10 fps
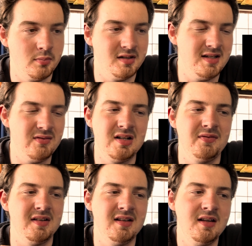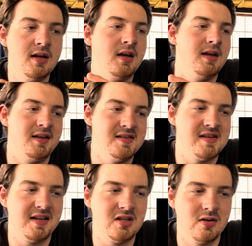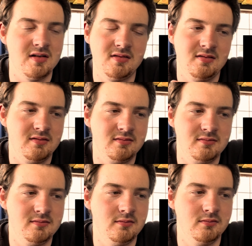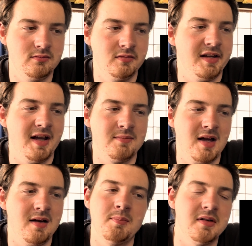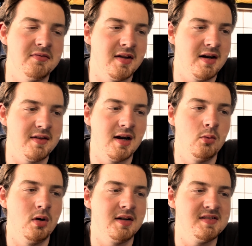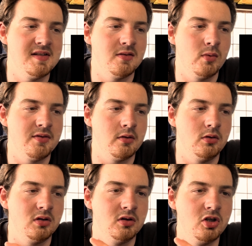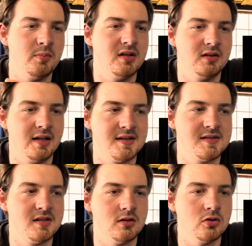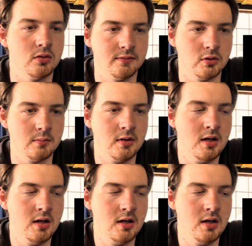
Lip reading: But even if it is accurate, like, I'm not a big fan of that. I want to see the weathering look a little bit less uniform.